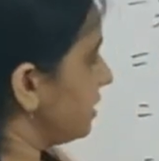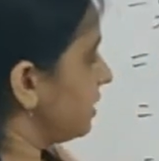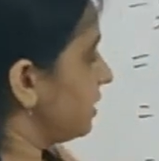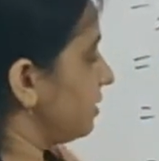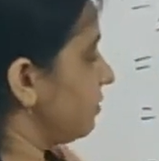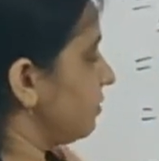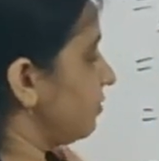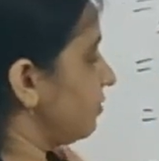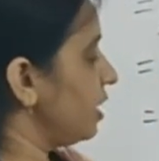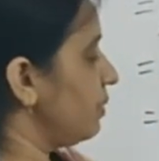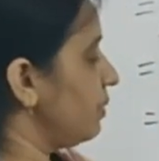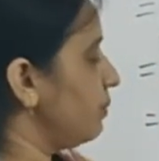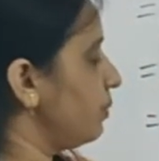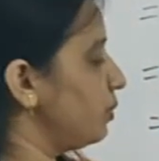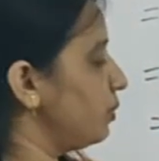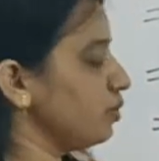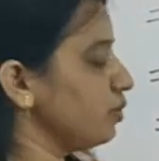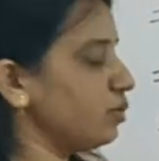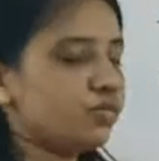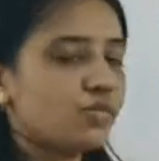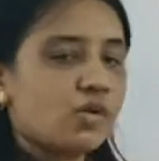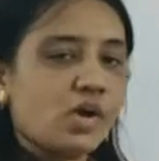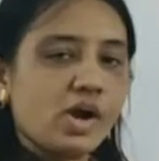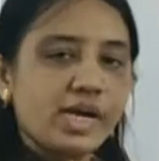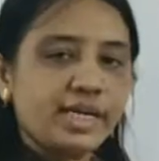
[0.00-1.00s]
we'll put
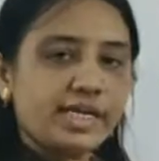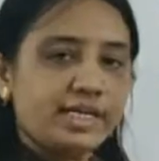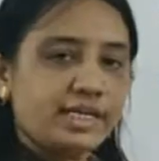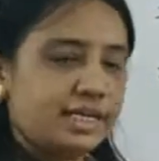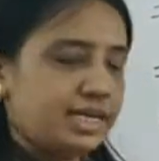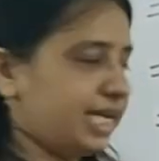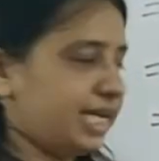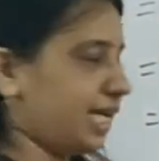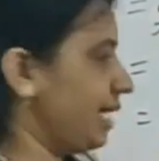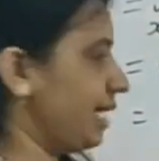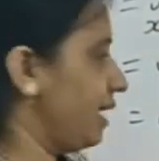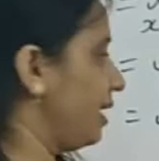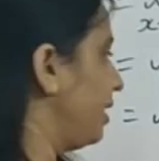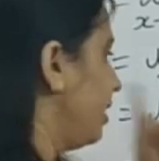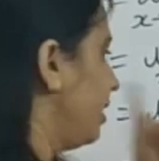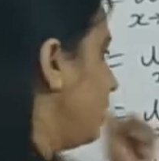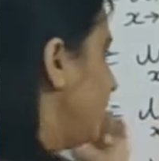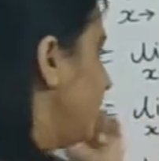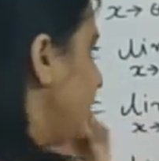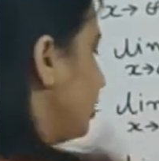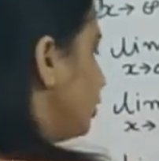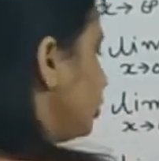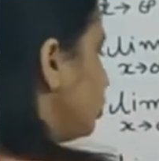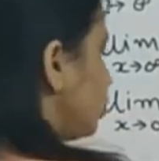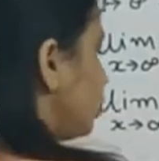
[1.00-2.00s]
what? A.
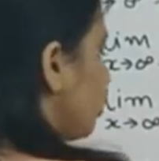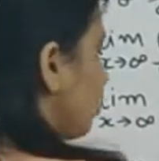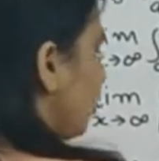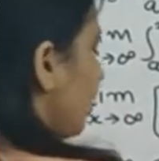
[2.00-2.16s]
So